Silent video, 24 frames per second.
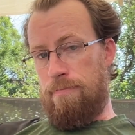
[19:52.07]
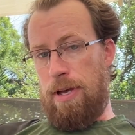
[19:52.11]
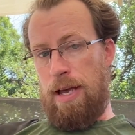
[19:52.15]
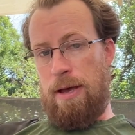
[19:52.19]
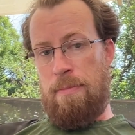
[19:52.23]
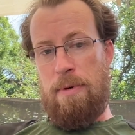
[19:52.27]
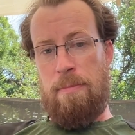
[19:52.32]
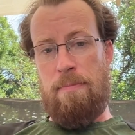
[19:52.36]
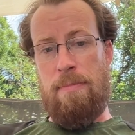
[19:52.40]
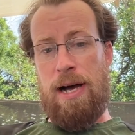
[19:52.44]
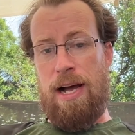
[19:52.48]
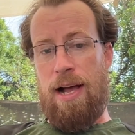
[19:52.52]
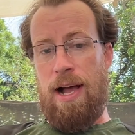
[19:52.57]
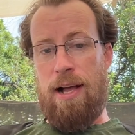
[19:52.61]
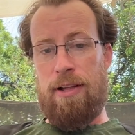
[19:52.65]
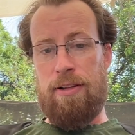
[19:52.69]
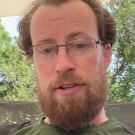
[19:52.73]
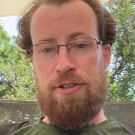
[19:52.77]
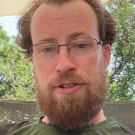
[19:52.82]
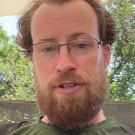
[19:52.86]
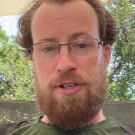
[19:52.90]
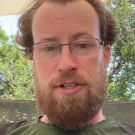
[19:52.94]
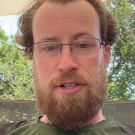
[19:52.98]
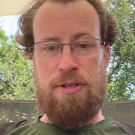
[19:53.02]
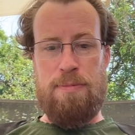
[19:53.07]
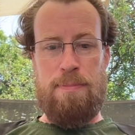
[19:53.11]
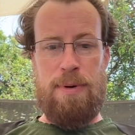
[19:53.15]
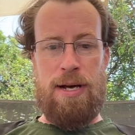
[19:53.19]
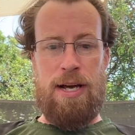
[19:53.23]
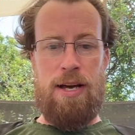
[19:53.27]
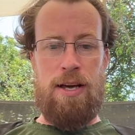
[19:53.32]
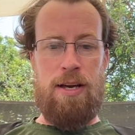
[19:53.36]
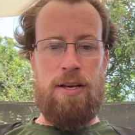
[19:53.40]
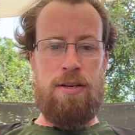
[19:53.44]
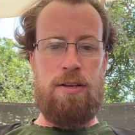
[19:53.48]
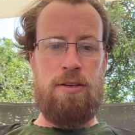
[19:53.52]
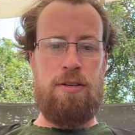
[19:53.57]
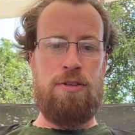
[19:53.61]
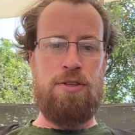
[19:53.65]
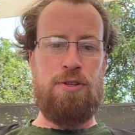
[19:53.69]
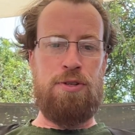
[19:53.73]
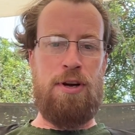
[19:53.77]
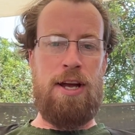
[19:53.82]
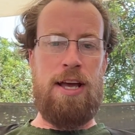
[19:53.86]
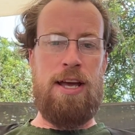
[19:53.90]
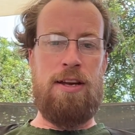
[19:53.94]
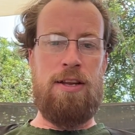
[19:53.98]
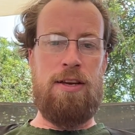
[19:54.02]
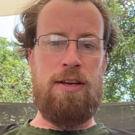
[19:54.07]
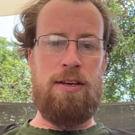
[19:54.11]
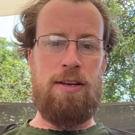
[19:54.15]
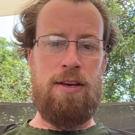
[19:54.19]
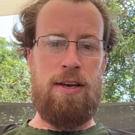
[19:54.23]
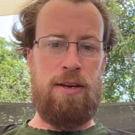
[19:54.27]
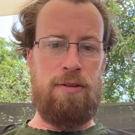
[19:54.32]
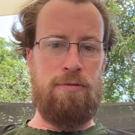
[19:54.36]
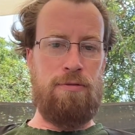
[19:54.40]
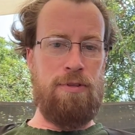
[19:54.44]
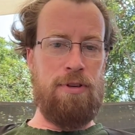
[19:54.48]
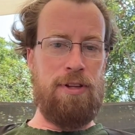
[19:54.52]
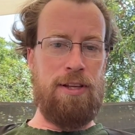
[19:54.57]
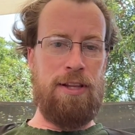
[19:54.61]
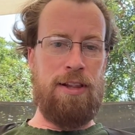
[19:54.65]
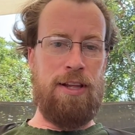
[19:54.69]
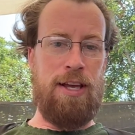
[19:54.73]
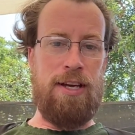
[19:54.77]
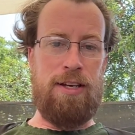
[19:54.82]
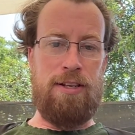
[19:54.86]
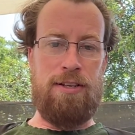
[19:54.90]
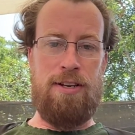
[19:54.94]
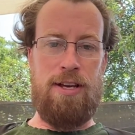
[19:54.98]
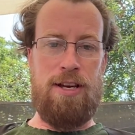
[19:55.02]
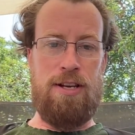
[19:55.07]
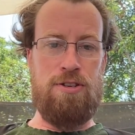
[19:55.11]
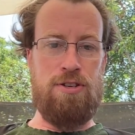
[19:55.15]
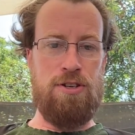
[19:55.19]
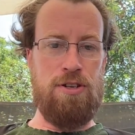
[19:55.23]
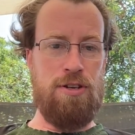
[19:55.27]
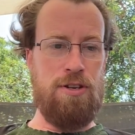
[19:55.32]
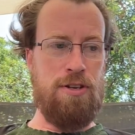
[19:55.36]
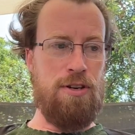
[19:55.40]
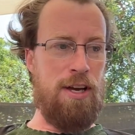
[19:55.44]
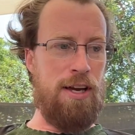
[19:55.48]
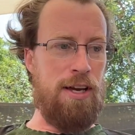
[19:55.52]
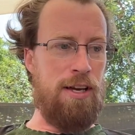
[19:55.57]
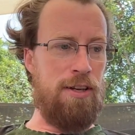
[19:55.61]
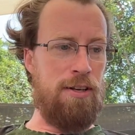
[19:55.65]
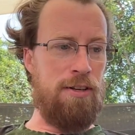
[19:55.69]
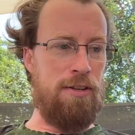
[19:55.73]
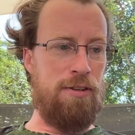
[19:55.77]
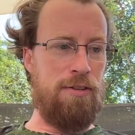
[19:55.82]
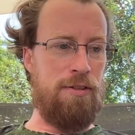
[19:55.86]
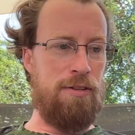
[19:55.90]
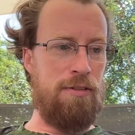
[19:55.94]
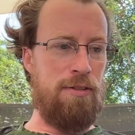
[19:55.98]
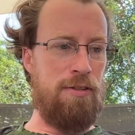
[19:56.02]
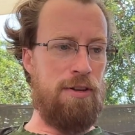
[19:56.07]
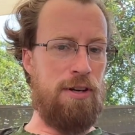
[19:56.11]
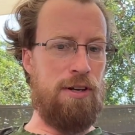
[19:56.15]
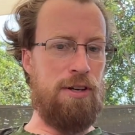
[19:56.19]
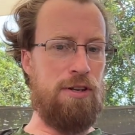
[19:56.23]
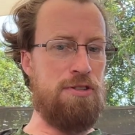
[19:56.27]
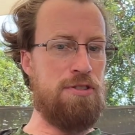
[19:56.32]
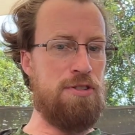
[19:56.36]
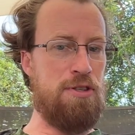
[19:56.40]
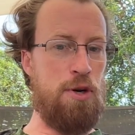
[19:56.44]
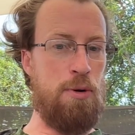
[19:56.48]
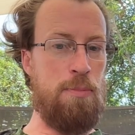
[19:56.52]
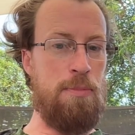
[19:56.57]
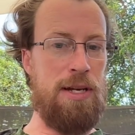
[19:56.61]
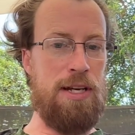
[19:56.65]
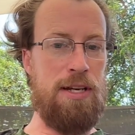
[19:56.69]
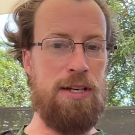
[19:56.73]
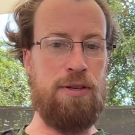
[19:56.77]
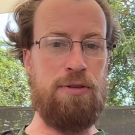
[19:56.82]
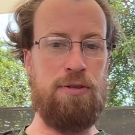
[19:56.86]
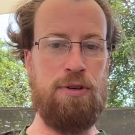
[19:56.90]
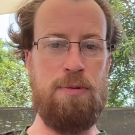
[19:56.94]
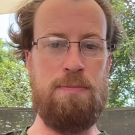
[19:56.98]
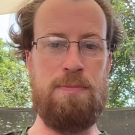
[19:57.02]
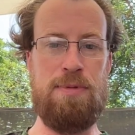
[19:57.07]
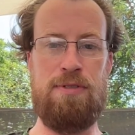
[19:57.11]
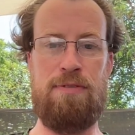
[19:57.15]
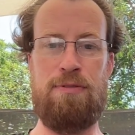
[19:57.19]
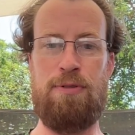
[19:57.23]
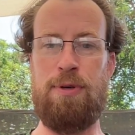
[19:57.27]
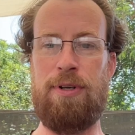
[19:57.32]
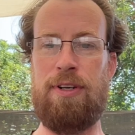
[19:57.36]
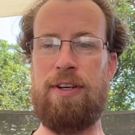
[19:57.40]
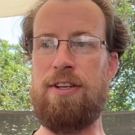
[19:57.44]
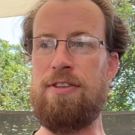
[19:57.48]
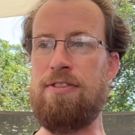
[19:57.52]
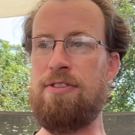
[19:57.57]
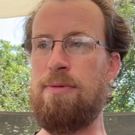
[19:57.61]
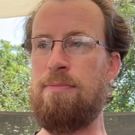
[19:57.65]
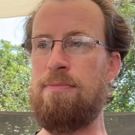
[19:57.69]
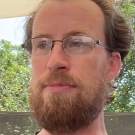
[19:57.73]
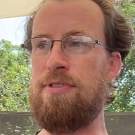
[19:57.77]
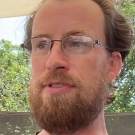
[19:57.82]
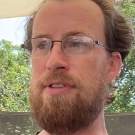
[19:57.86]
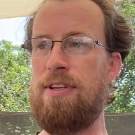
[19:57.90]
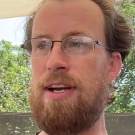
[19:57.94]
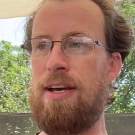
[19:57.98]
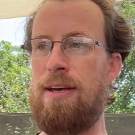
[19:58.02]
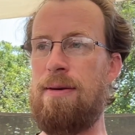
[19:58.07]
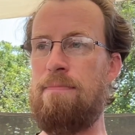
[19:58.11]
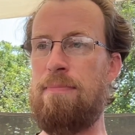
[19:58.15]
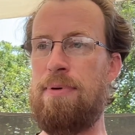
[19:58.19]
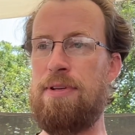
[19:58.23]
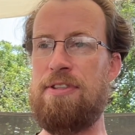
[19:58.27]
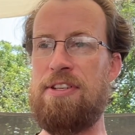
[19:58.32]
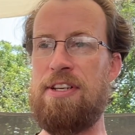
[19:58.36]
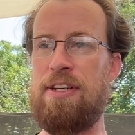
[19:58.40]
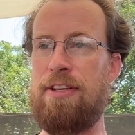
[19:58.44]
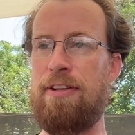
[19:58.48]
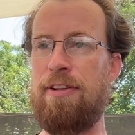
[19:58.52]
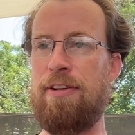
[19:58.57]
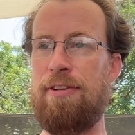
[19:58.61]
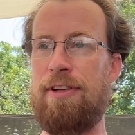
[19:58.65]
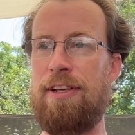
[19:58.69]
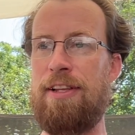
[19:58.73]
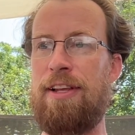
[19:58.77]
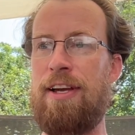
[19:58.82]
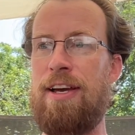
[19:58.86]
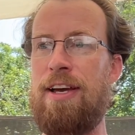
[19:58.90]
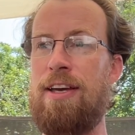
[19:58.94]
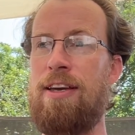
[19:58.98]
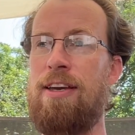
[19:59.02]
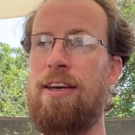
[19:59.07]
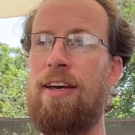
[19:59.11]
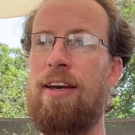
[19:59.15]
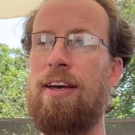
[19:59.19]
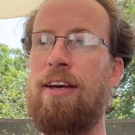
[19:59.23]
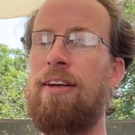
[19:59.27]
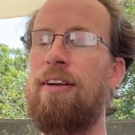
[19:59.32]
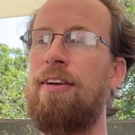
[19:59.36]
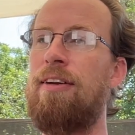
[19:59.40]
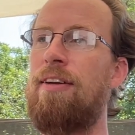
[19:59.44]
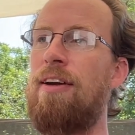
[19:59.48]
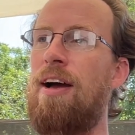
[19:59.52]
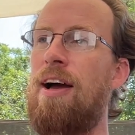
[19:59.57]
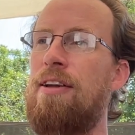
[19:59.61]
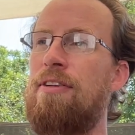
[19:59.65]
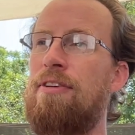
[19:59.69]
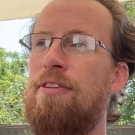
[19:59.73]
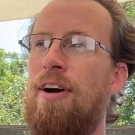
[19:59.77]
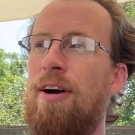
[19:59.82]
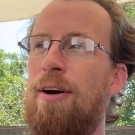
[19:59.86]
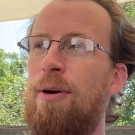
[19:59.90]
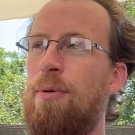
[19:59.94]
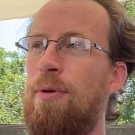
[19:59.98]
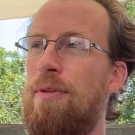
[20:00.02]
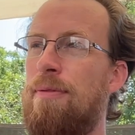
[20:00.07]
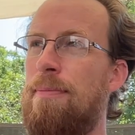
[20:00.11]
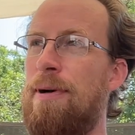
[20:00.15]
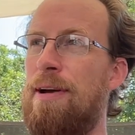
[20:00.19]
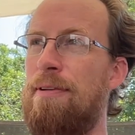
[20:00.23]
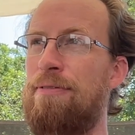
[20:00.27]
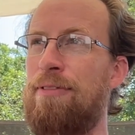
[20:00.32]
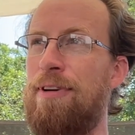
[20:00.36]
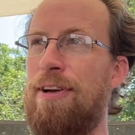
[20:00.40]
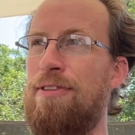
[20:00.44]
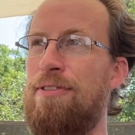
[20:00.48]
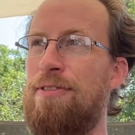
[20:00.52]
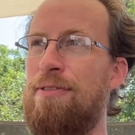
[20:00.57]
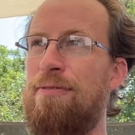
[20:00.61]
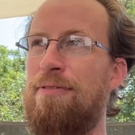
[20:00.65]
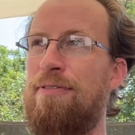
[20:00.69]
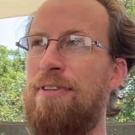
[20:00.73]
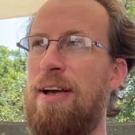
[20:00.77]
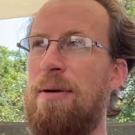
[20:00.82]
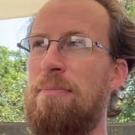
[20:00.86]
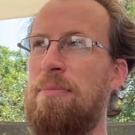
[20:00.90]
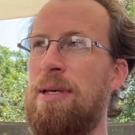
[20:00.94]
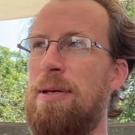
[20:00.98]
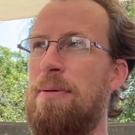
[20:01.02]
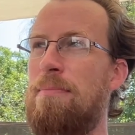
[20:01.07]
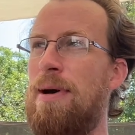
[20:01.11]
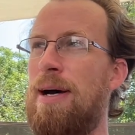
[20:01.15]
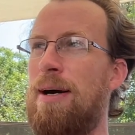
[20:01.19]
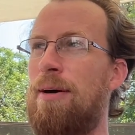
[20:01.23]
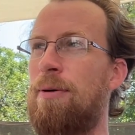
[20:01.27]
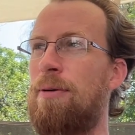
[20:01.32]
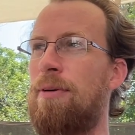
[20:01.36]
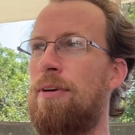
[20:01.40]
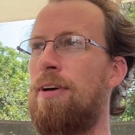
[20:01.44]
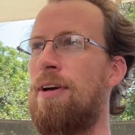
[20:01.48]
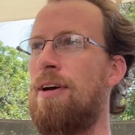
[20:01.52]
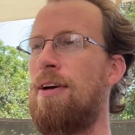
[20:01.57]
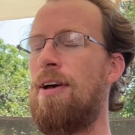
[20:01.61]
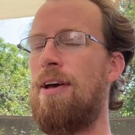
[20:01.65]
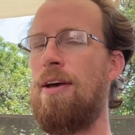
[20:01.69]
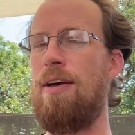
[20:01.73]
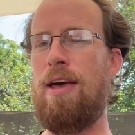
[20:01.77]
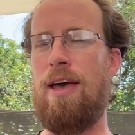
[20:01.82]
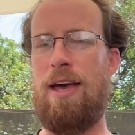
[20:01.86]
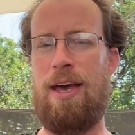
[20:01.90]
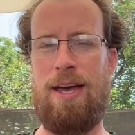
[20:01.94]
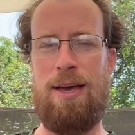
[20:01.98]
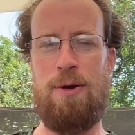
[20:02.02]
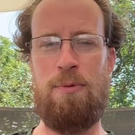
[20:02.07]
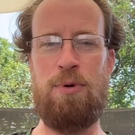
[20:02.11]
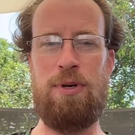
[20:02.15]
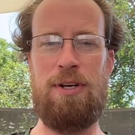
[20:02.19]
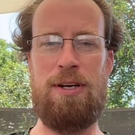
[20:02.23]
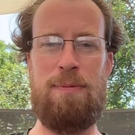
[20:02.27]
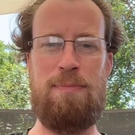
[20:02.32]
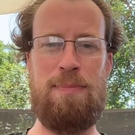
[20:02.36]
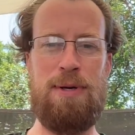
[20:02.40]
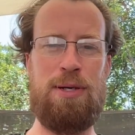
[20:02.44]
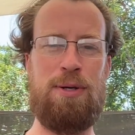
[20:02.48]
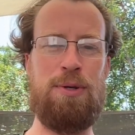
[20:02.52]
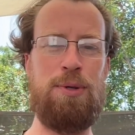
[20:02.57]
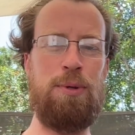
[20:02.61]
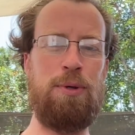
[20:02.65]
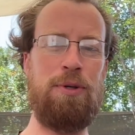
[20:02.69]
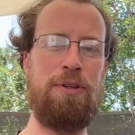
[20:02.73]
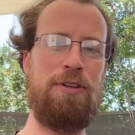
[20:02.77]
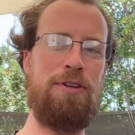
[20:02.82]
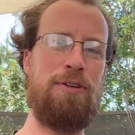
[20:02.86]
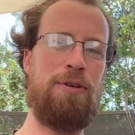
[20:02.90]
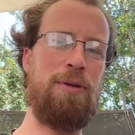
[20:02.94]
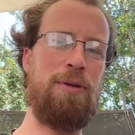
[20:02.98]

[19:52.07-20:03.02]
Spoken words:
am a biologist by training and really like nature, and there are so many groups of organisms that I particularly like, and I talk with my friends and family about, hey, wouldn't it be cool to